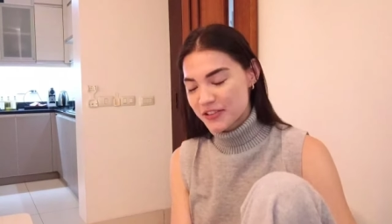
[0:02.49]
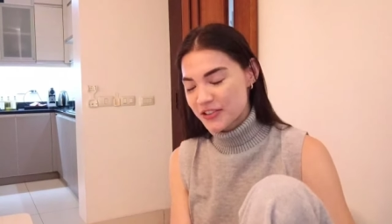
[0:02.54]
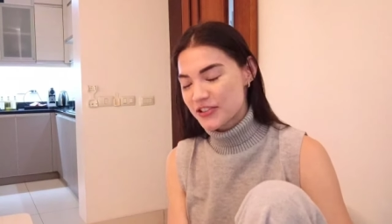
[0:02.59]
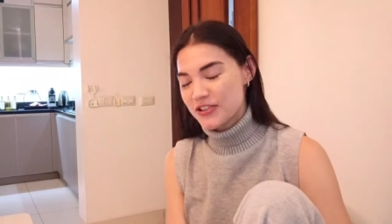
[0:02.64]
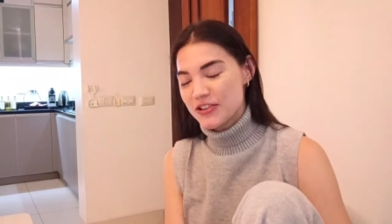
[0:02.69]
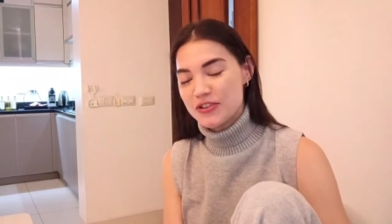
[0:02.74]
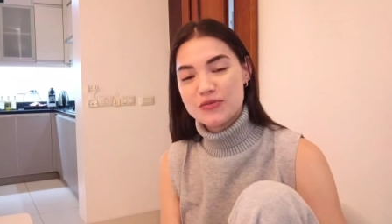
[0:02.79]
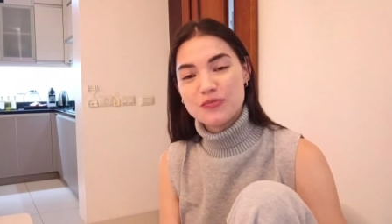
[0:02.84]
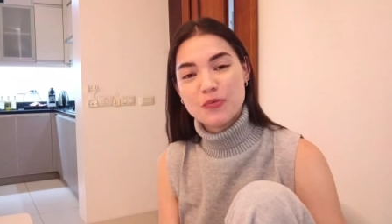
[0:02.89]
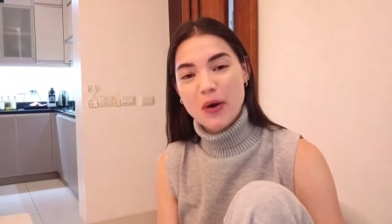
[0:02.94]

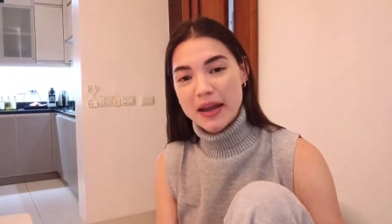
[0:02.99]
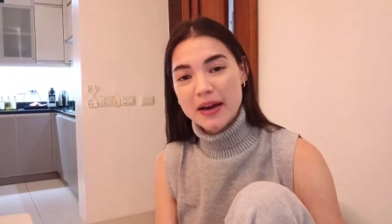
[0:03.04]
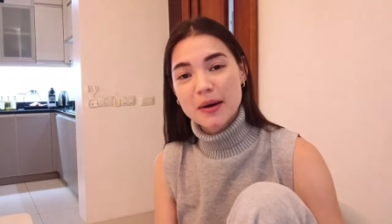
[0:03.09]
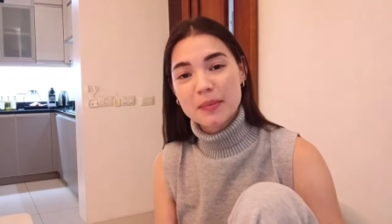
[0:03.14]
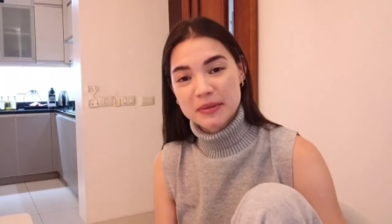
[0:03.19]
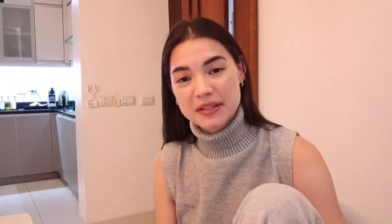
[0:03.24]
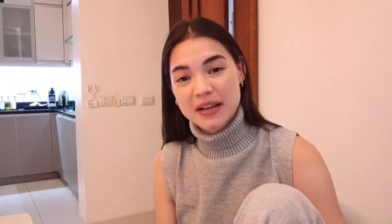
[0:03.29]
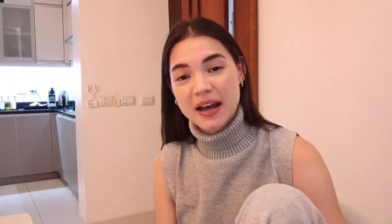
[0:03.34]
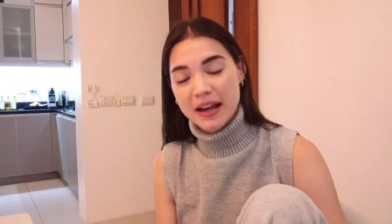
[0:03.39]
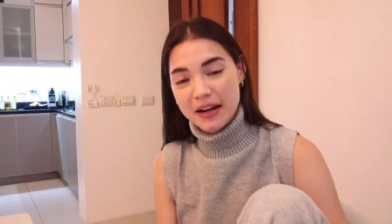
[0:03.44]
just you wake
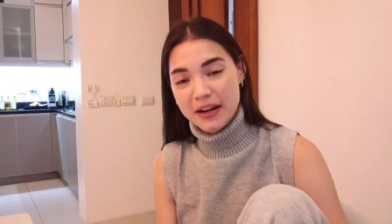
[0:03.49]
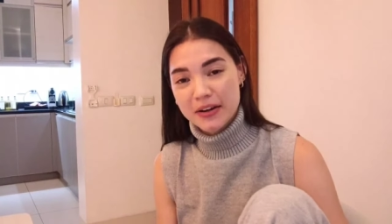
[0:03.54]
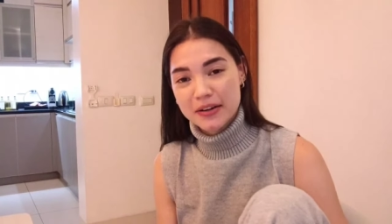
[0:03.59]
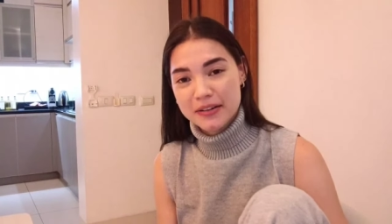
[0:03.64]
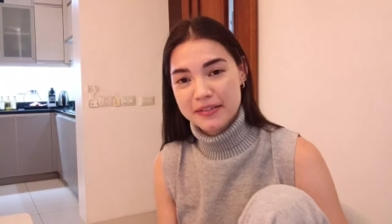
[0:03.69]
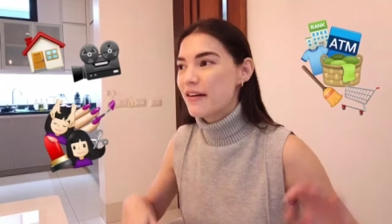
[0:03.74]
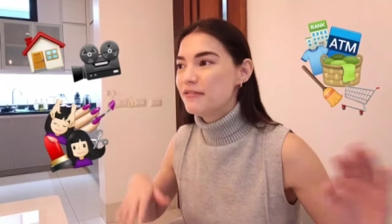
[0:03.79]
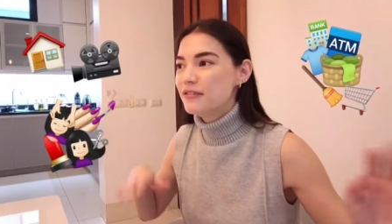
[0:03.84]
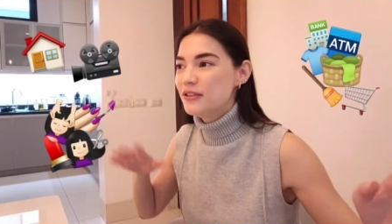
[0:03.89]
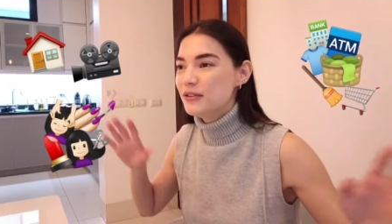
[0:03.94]
up
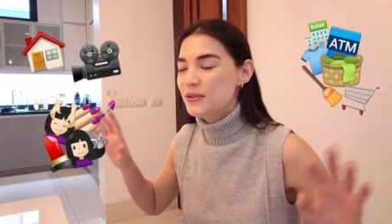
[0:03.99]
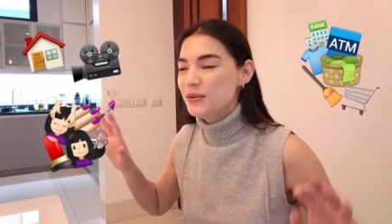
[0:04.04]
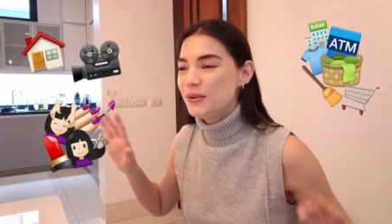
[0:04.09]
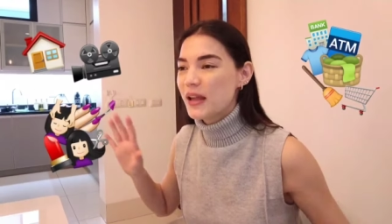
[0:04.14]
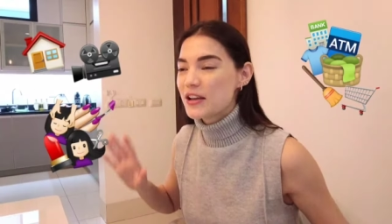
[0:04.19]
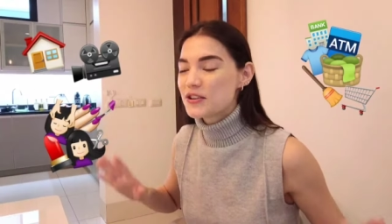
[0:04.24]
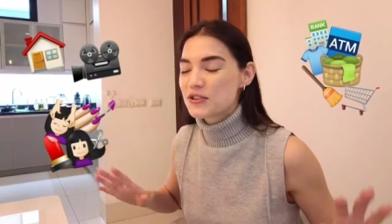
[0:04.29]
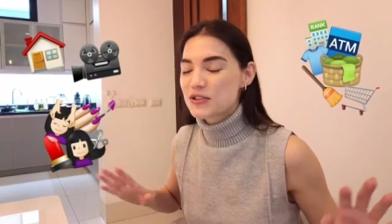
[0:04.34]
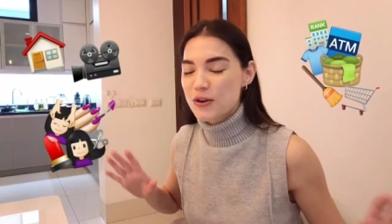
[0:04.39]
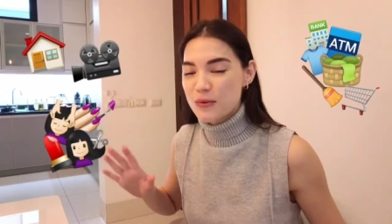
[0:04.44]
tired to do
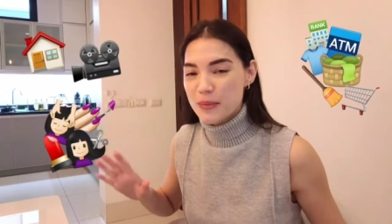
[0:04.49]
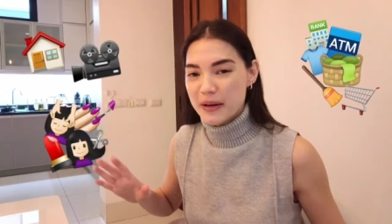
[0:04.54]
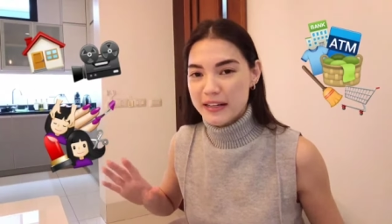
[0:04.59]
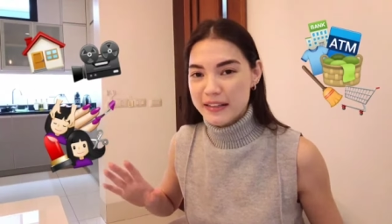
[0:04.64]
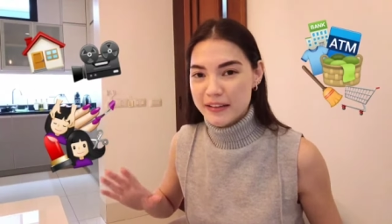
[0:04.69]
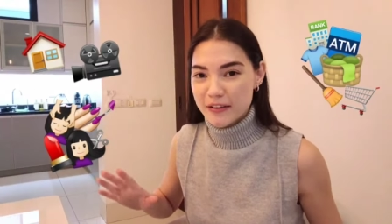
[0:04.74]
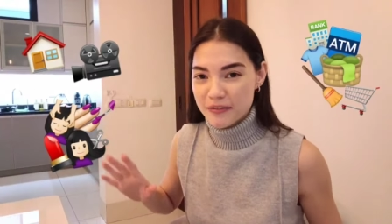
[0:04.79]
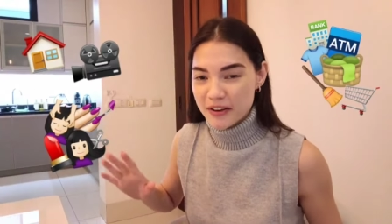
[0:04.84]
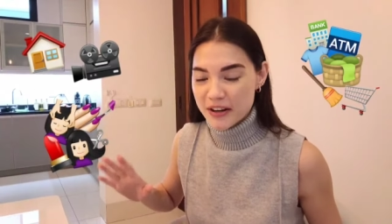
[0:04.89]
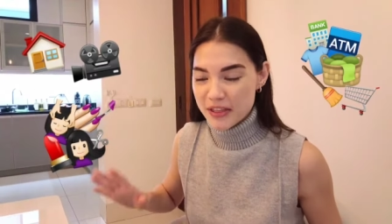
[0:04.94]
like so
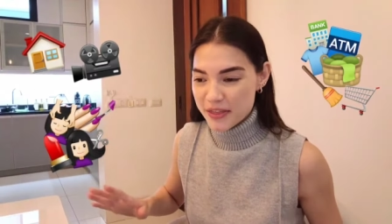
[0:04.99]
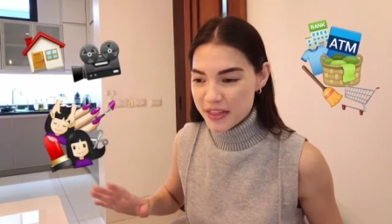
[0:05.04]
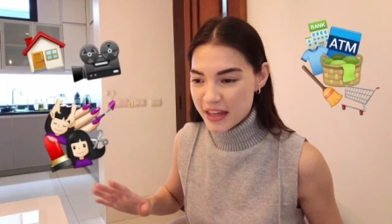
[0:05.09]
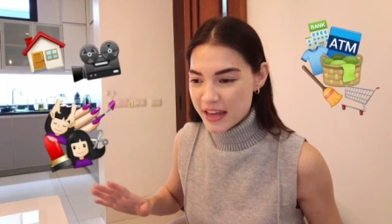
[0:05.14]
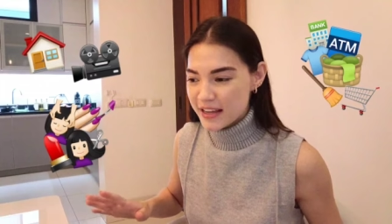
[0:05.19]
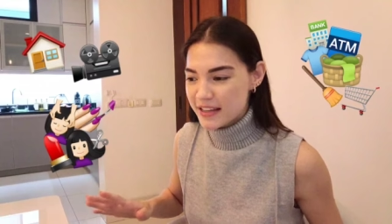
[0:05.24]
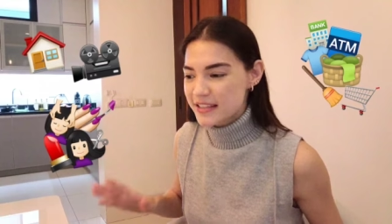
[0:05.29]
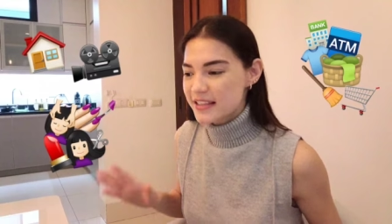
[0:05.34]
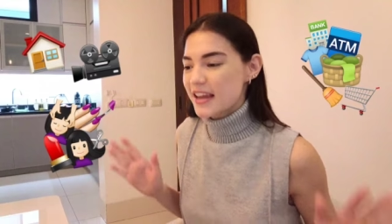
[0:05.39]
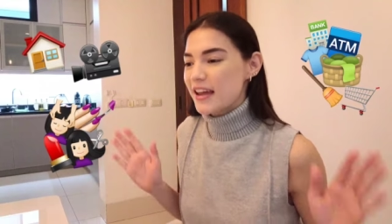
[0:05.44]
many different
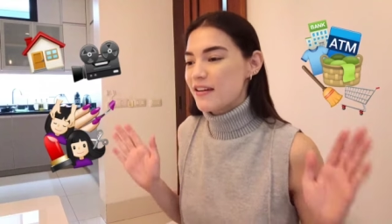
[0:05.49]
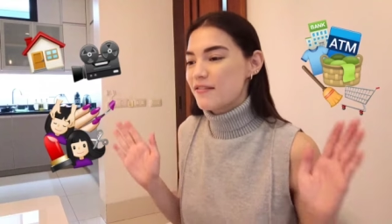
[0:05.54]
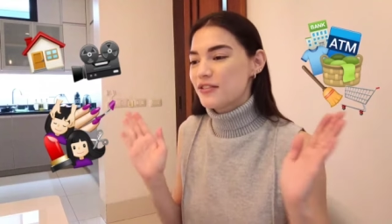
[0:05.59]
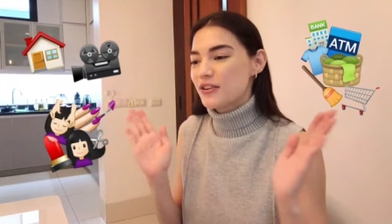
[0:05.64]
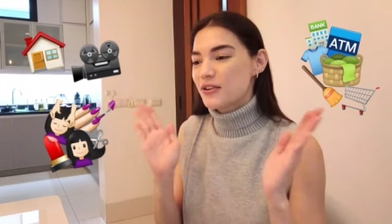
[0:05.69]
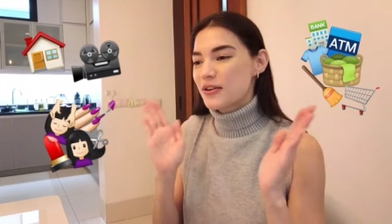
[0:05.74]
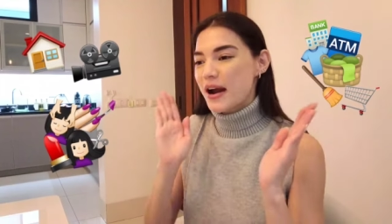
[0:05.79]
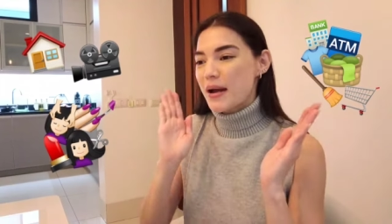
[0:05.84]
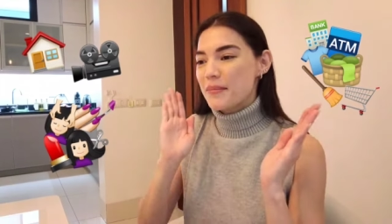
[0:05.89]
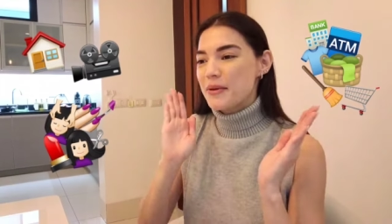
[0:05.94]
things and
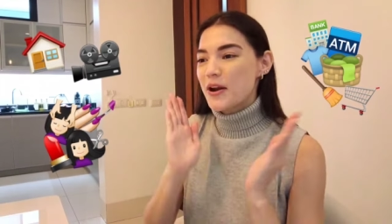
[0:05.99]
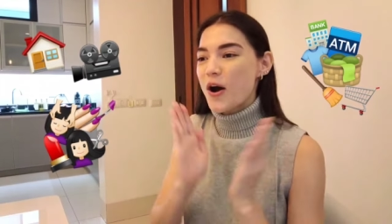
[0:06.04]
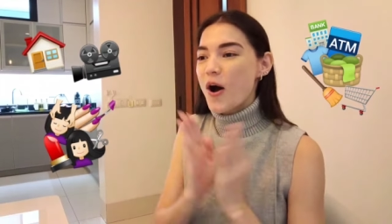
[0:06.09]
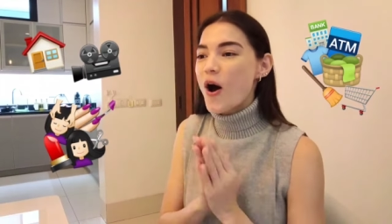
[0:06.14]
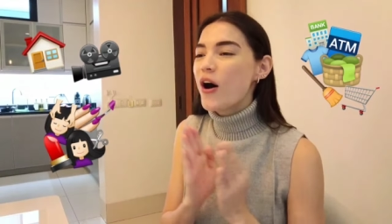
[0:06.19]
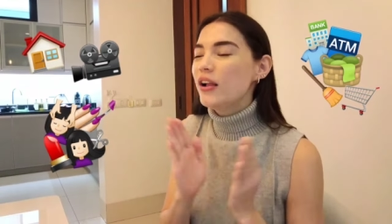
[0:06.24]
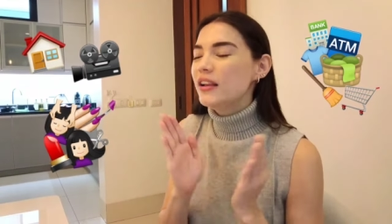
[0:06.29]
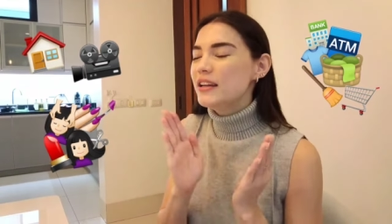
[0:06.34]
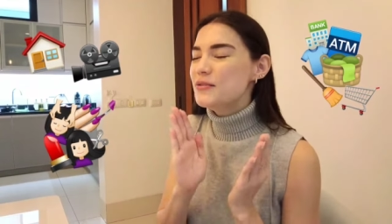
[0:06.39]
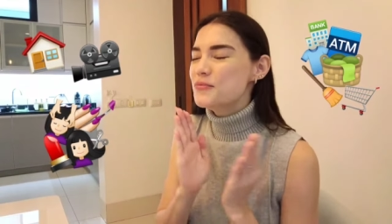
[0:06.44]
have to cram it
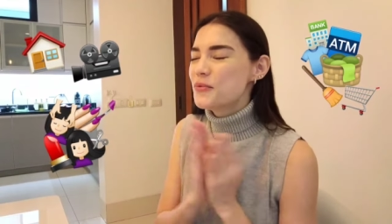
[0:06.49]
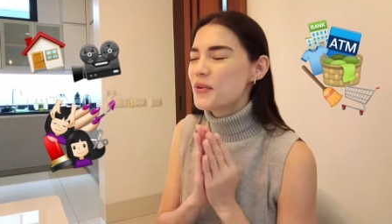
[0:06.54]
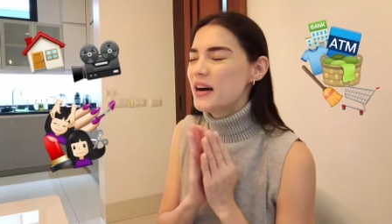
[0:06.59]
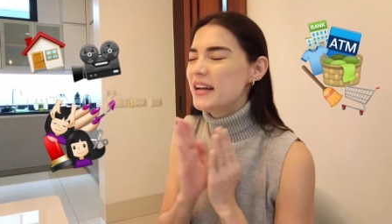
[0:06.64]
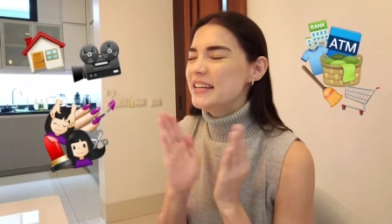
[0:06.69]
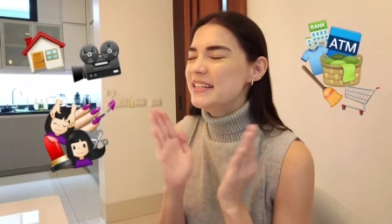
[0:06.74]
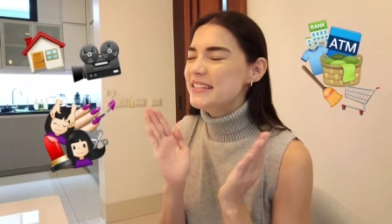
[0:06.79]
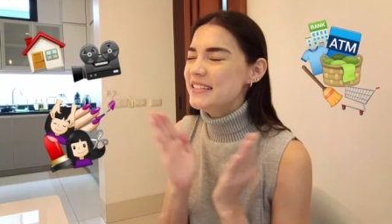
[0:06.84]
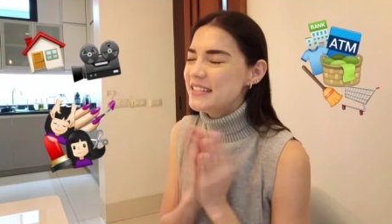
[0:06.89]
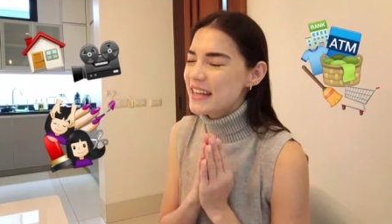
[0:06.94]
all in
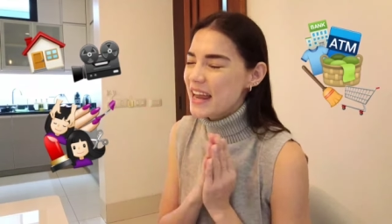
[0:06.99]
one